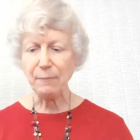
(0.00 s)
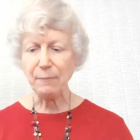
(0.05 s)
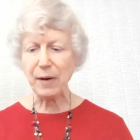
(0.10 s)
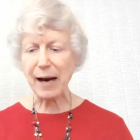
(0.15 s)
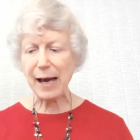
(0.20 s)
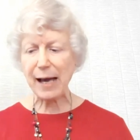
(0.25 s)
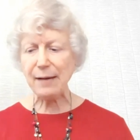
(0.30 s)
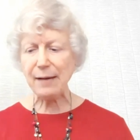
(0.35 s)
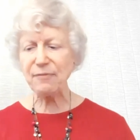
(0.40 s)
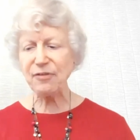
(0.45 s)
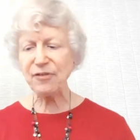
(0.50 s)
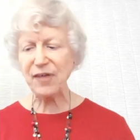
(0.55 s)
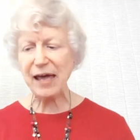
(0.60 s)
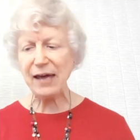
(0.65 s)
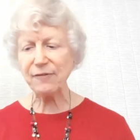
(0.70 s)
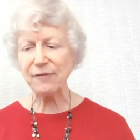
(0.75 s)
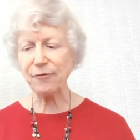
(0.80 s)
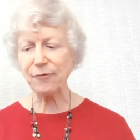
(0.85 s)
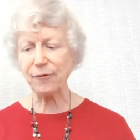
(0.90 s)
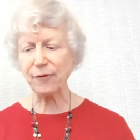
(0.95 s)
But I am
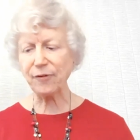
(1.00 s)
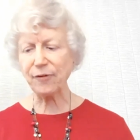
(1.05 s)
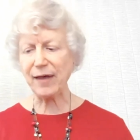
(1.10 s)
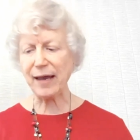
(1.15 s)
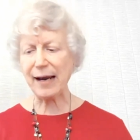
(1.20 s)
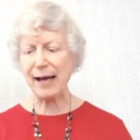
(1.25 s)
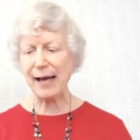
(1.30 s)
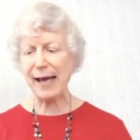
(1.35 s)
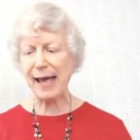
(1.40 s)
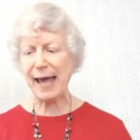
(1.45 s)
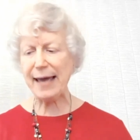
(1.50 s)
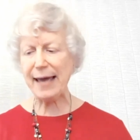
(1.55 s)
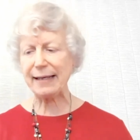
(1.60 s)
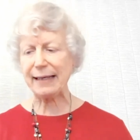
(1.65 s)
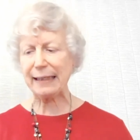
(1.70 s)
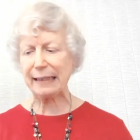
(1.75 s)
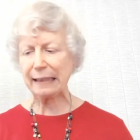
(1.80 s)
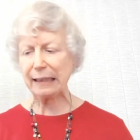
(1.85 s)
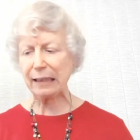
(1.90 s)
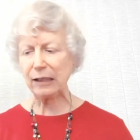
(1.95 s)
thankful that I had
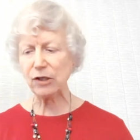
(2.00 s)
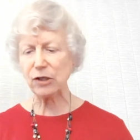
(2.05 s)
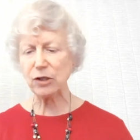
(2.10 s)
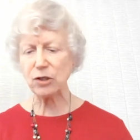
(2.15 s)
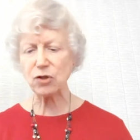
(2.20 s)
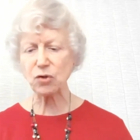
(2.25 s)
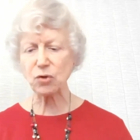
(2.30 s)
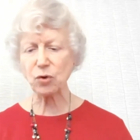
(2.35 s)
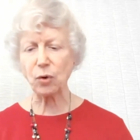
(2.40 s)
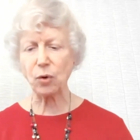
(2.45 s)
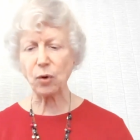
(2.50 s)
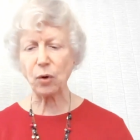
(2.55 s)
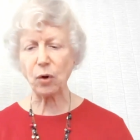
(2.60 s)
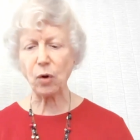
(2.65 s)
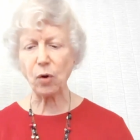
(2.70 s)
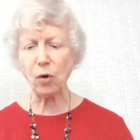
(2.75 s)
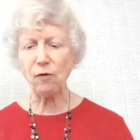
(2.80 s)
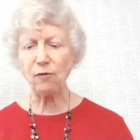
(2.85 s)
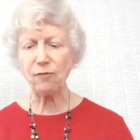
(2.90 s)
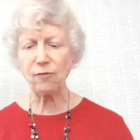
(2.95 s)
a little
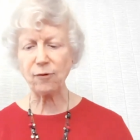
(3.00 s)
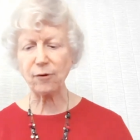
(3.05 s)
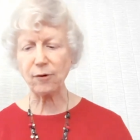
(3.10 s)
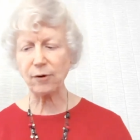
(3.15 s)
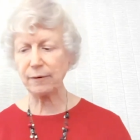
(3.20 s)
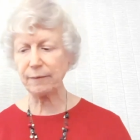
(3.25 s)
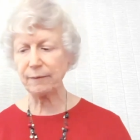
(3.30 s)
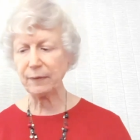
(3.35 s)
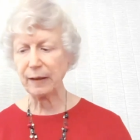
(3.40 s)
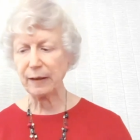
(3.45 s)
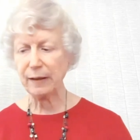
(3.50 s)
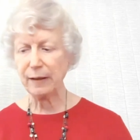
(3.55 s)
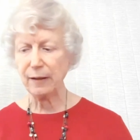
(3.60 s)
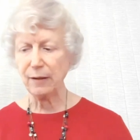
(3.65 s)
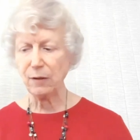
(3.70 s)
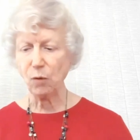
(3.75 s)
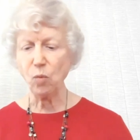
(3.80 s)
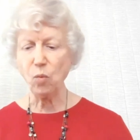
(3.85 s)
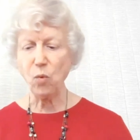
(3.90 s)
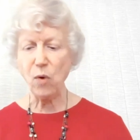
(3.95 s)
control over
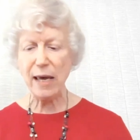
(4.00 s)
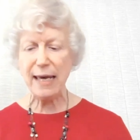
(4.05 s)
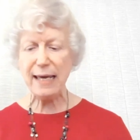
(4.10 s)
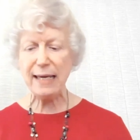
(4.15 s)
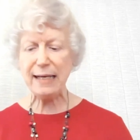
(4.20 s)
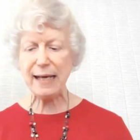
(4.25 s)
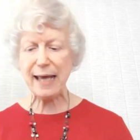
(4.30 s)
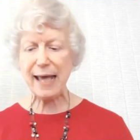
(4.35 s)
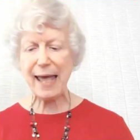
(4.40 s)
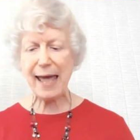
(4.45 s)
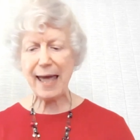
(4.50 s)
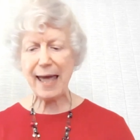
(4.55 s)
when